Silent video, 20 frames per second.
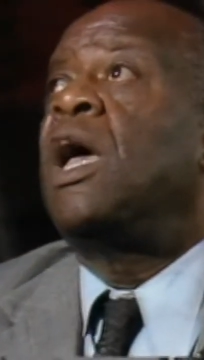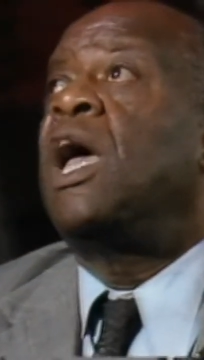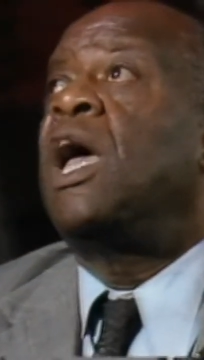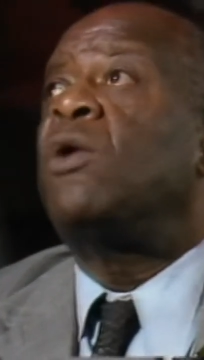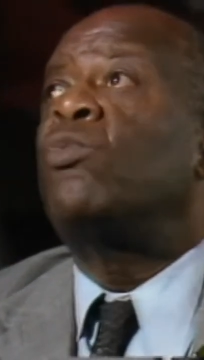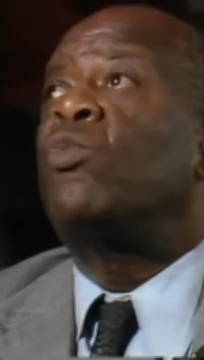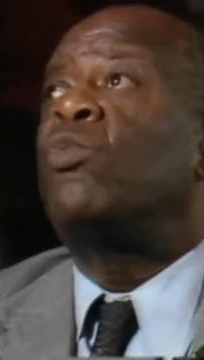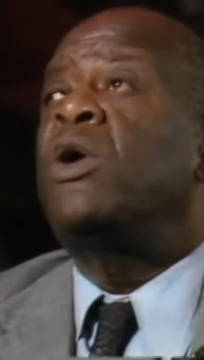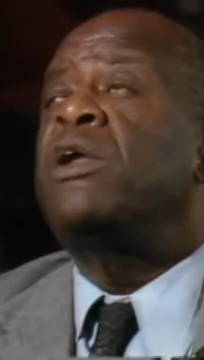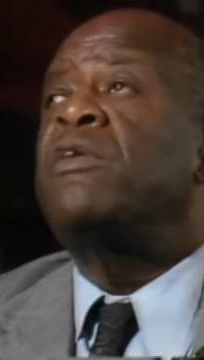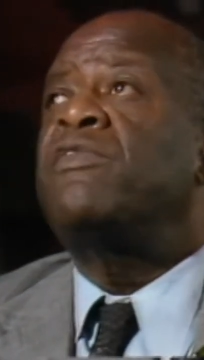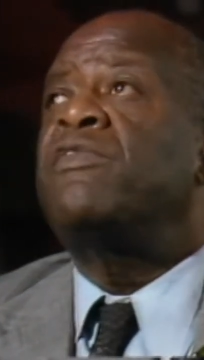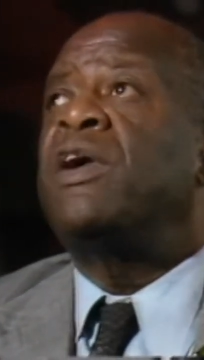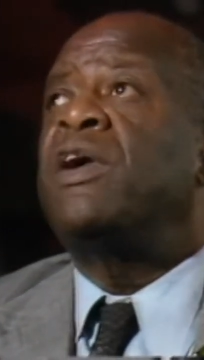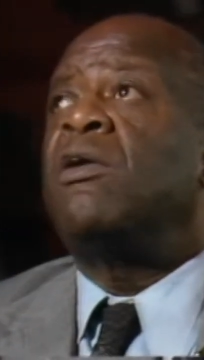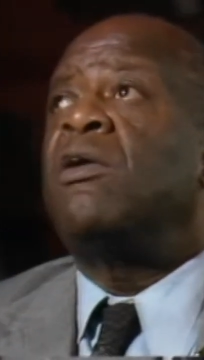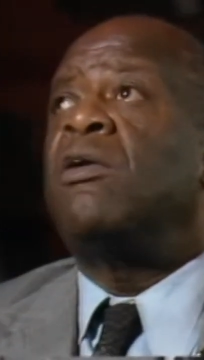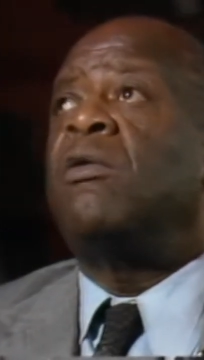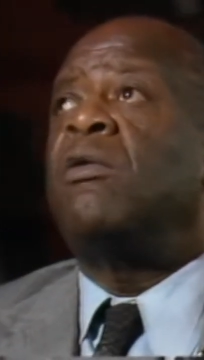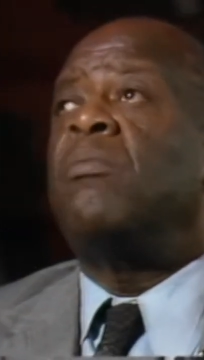And one of
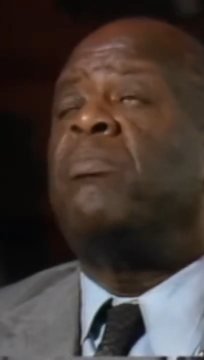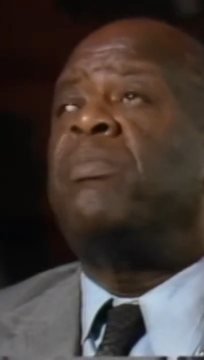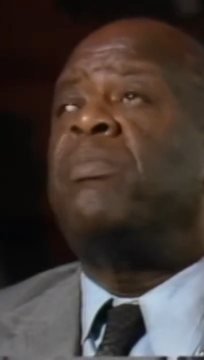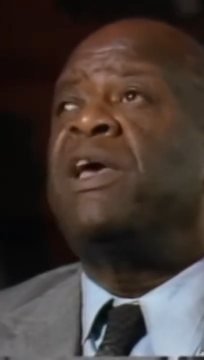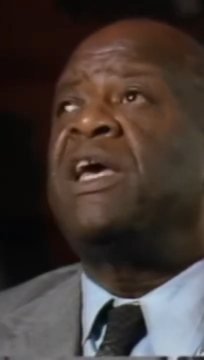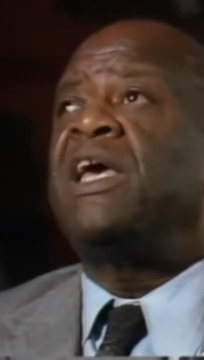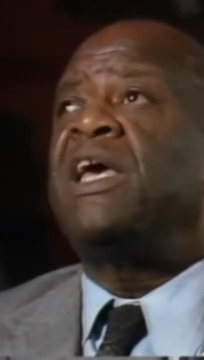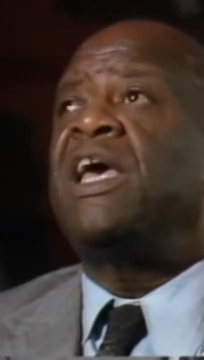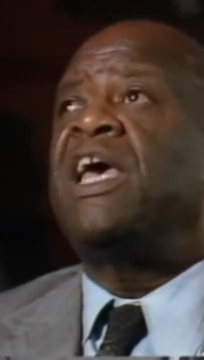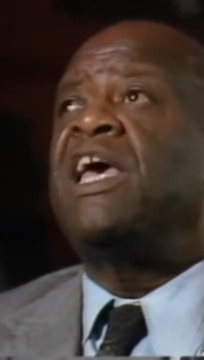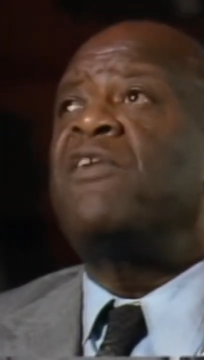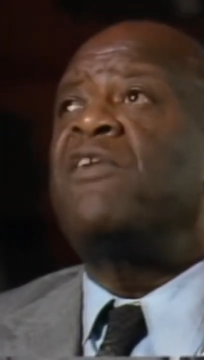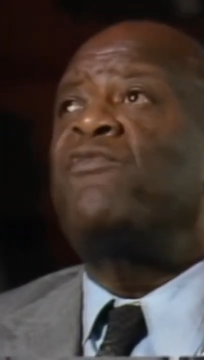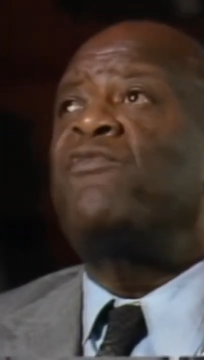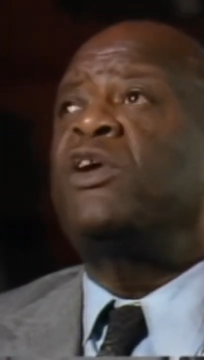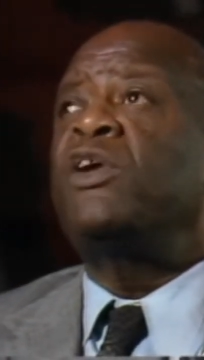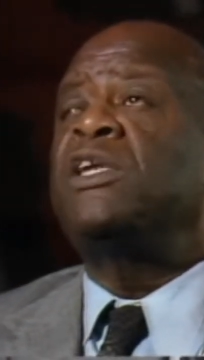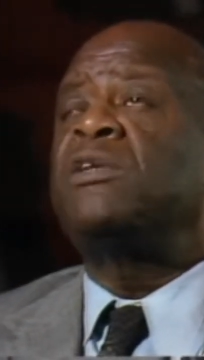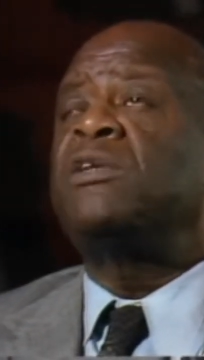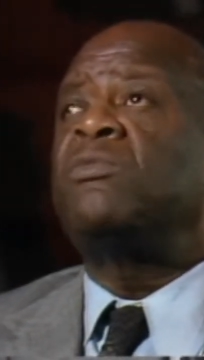our big
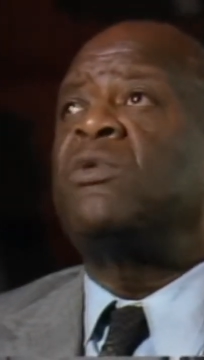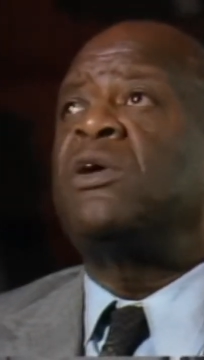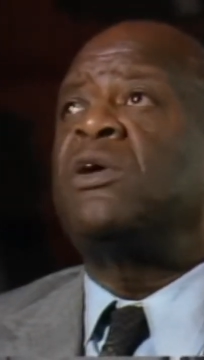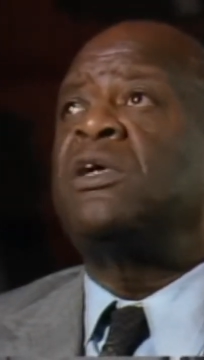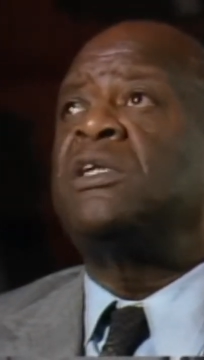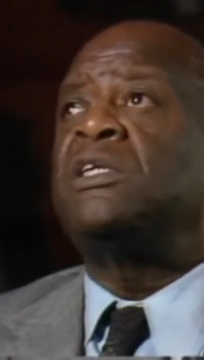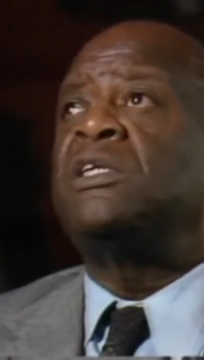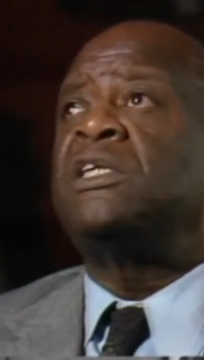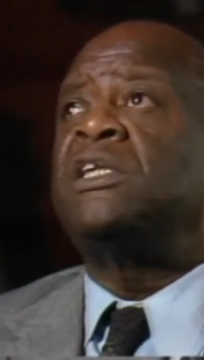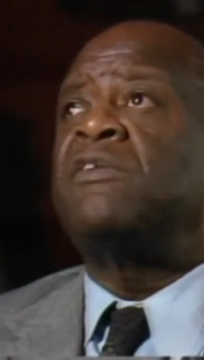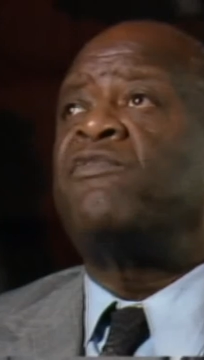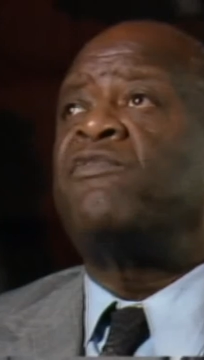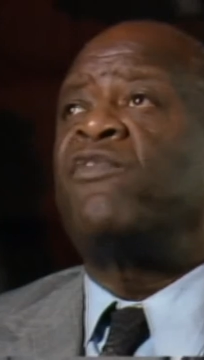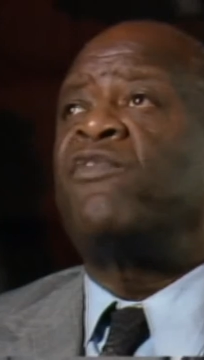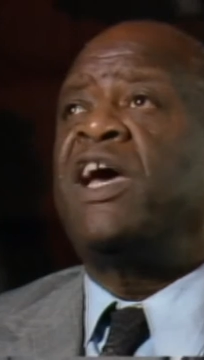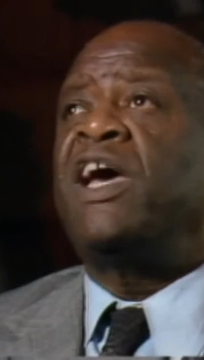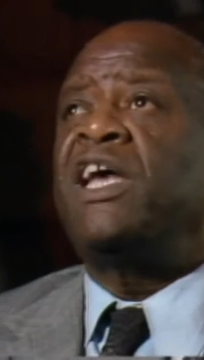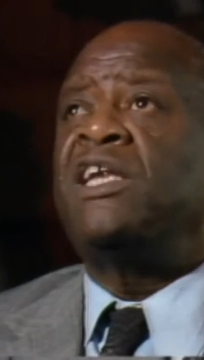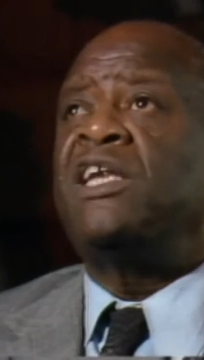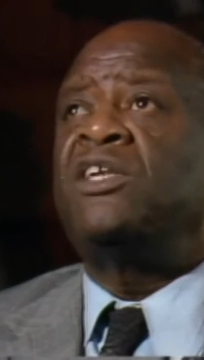efforts was the
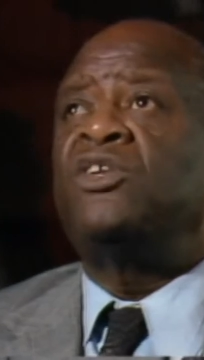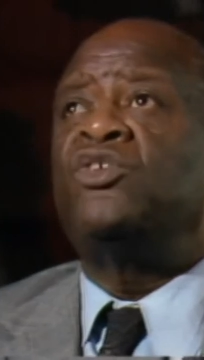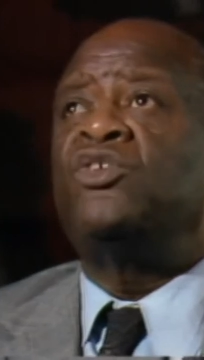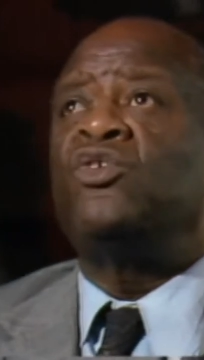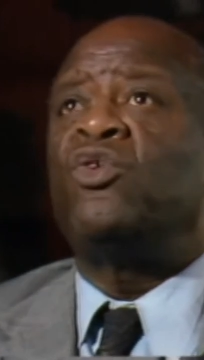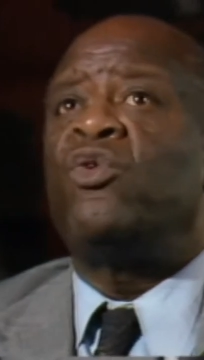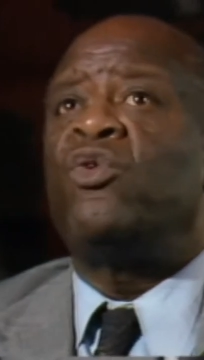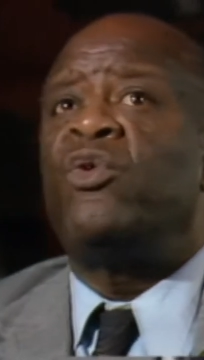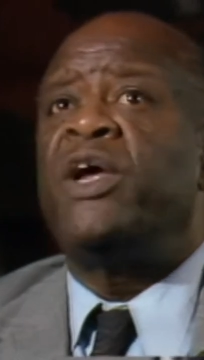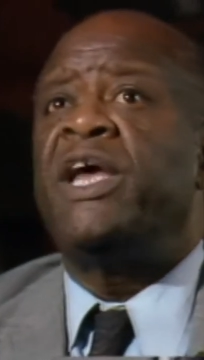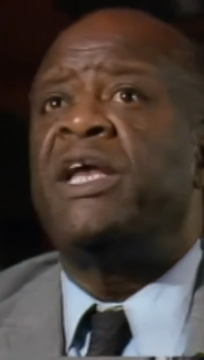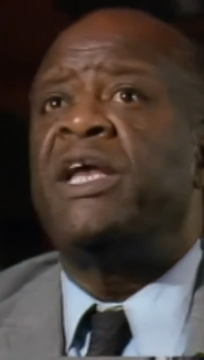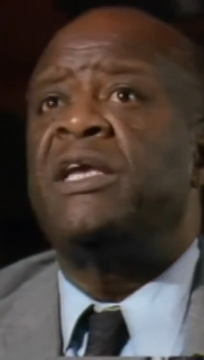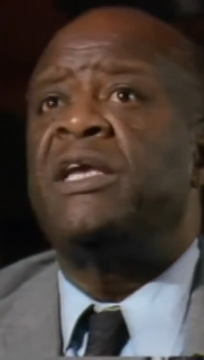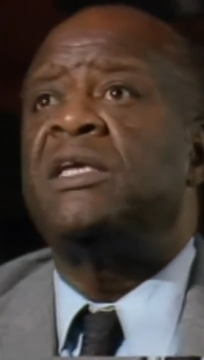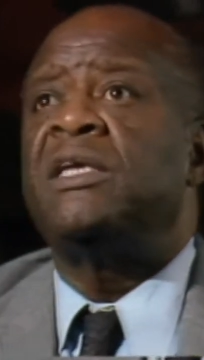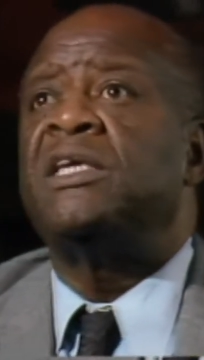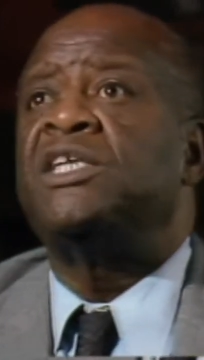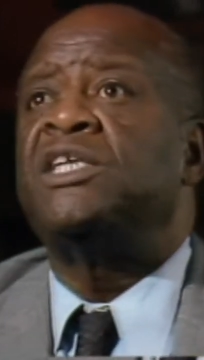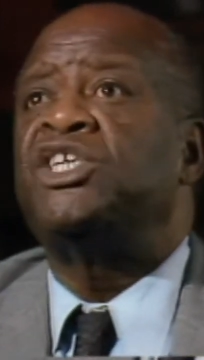fight to create
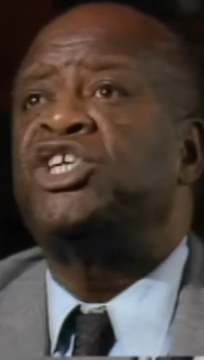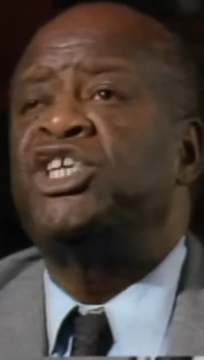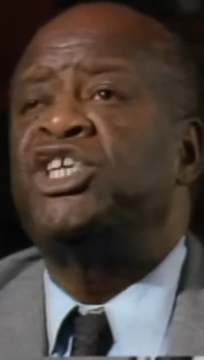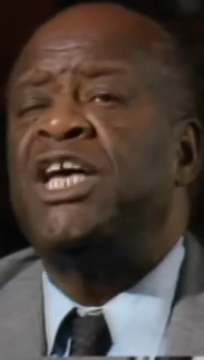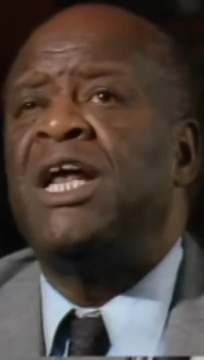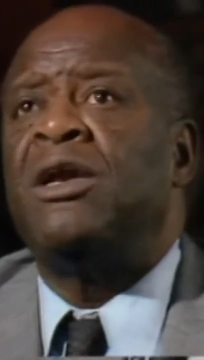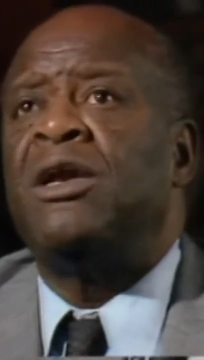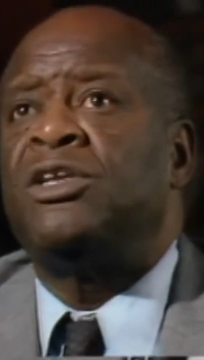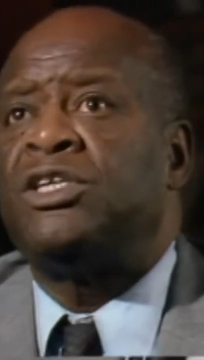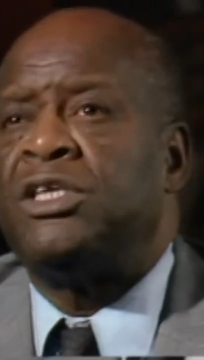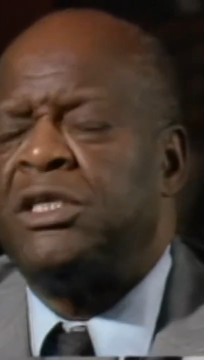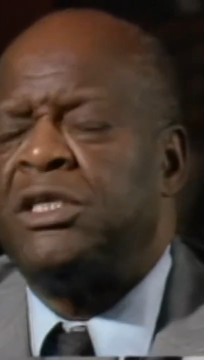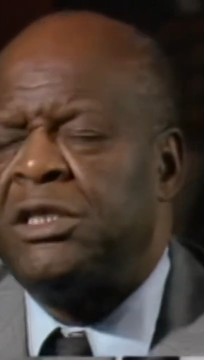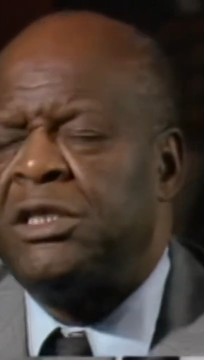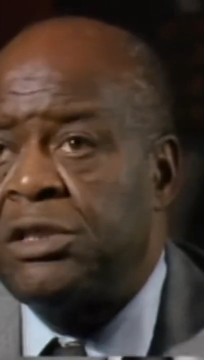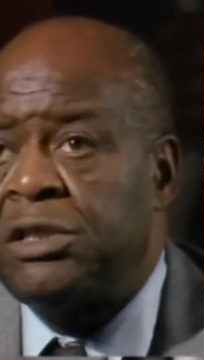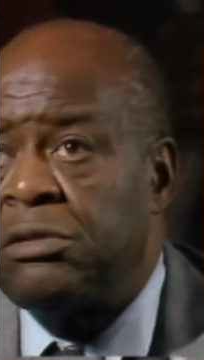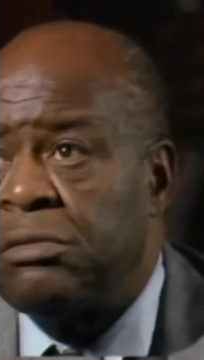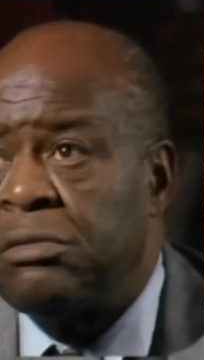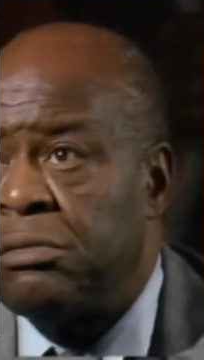
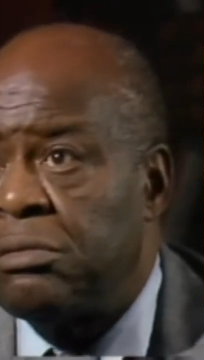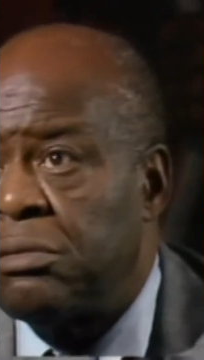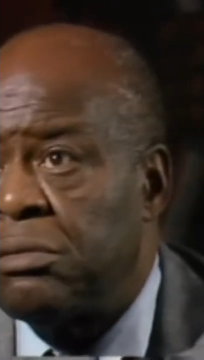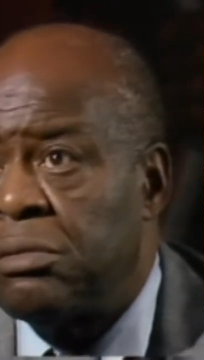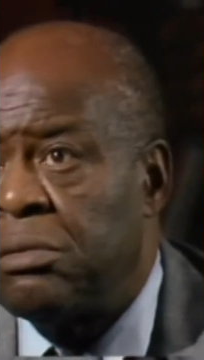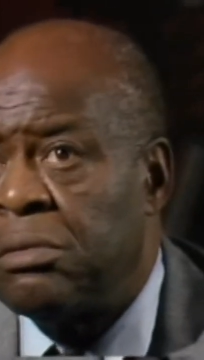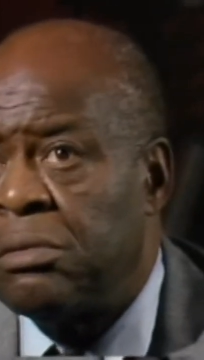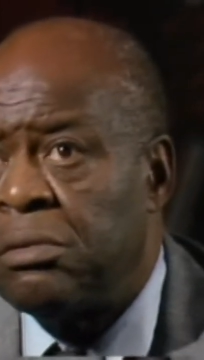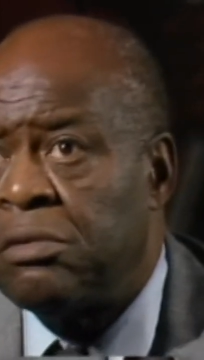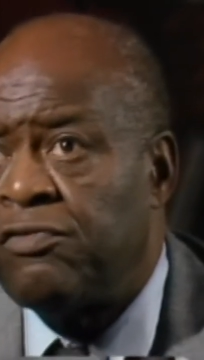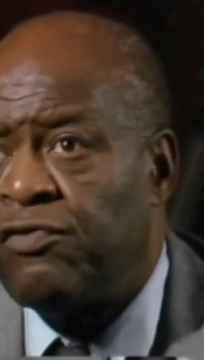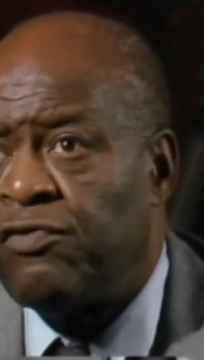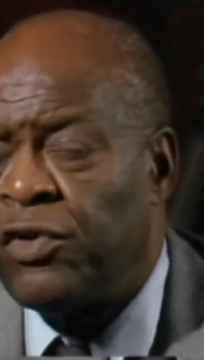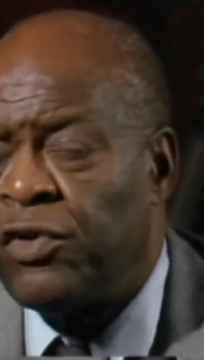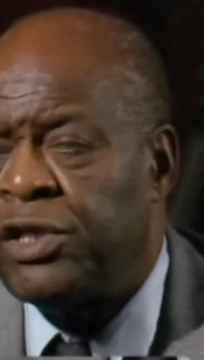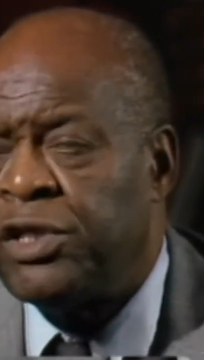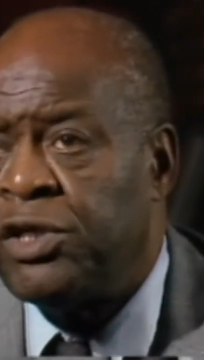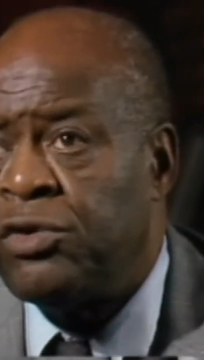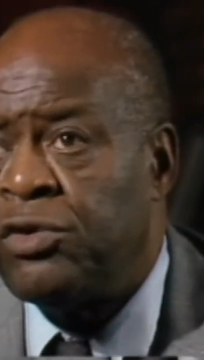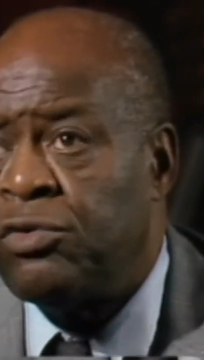shelters
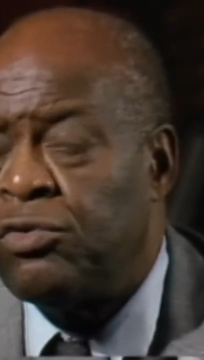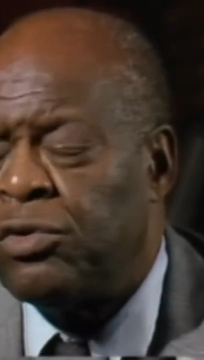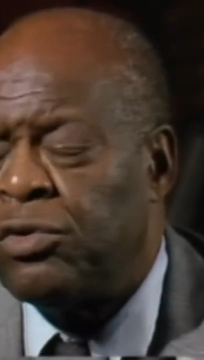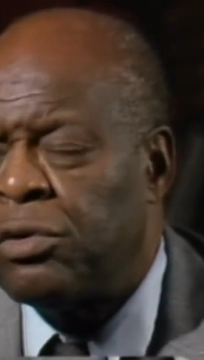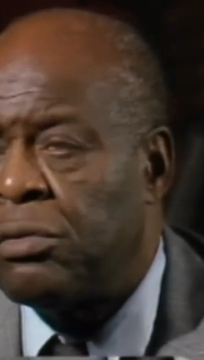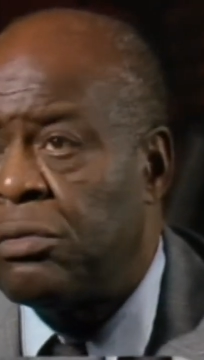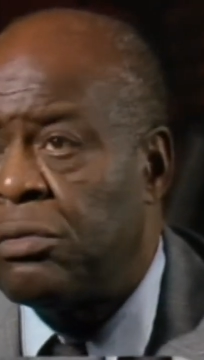for the youth.